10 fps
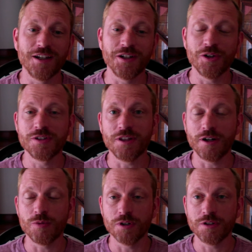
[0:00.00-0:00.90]
know it's a lot of
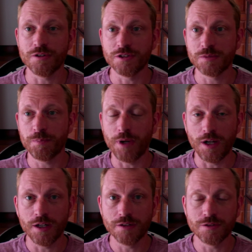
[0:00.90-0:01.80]
work to
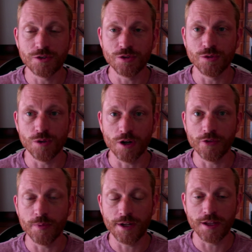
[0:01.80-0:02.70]
respond to
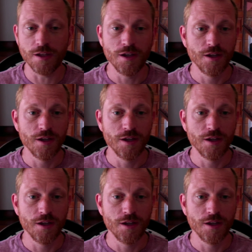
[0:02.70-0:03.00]
everybody.